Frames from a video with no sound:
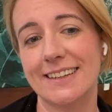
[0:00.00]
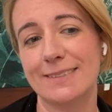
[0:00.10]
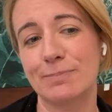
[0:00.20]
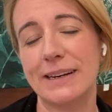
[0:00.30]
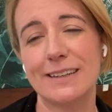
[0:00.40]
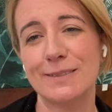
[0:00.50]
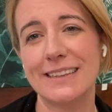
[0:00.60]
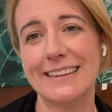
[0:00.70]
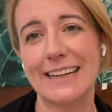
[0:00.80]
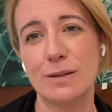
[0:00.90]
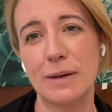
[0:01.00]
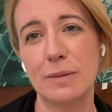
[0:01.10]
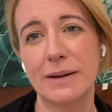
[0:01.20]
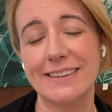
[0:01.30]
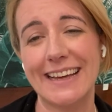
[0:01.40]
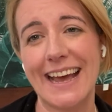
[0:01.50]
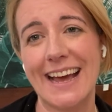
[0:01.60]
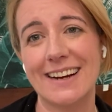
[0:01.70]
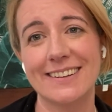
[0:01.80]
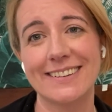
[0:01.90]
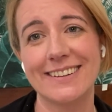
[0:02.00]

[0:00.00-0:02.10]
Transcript: but I don't think that'll be about the hair.